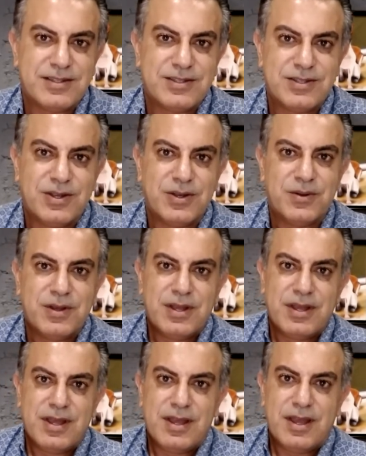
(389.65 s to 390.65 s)
So,
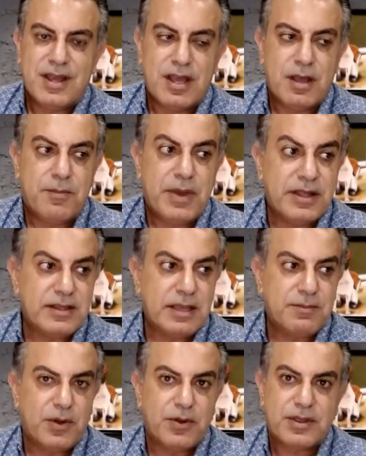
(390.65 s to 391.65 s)
uh, but they
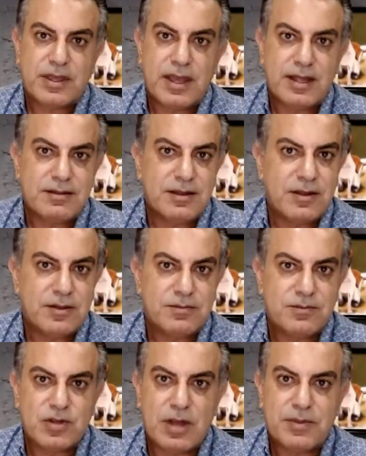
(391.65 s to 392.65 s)
both get you know
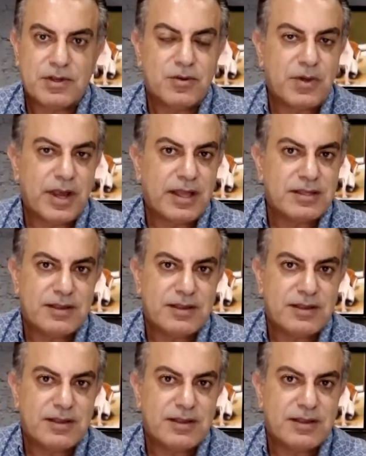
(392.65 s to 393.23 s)
tropical rains.